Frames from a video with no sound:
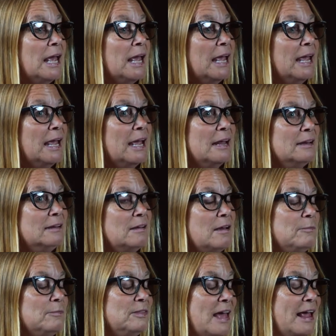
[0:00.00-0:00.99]
And
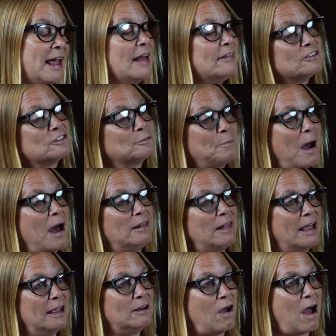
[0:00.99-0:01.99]
they had the
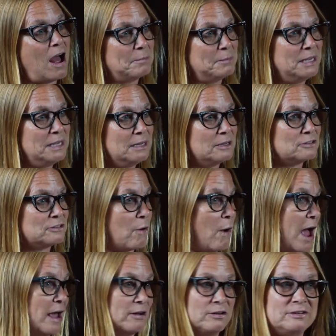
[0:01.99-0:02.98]
spotlight on me, so
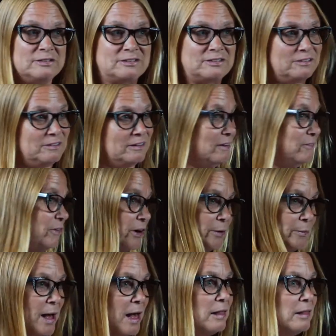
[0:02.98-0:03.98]
I couldn't see very
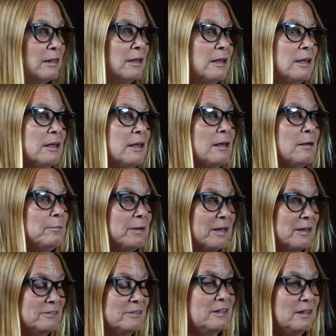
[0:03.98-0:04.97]
well
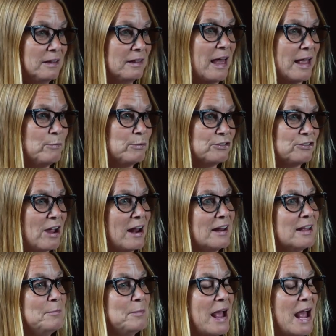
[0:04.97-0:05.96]
because the light was
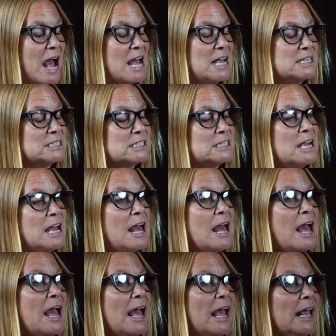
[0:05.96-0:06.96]
shining in my eyes.
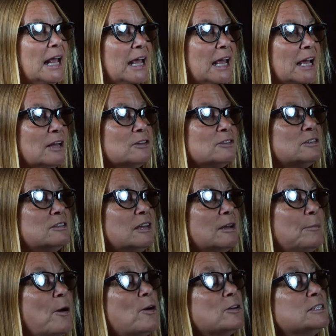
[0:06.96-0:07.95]
And the
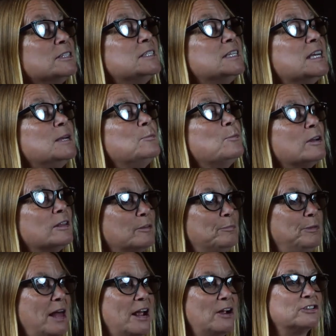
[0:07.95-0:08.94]
opposing team, one of the
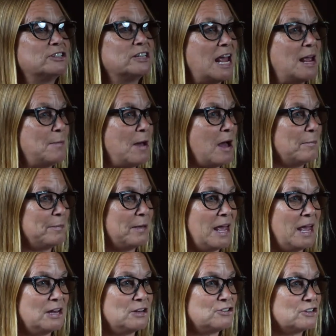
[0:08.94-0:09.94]
players came up
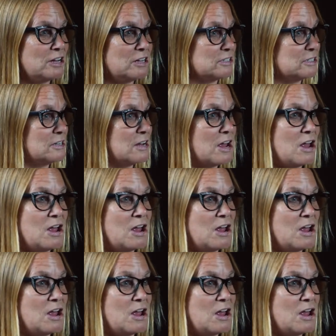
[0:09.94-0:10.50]
and just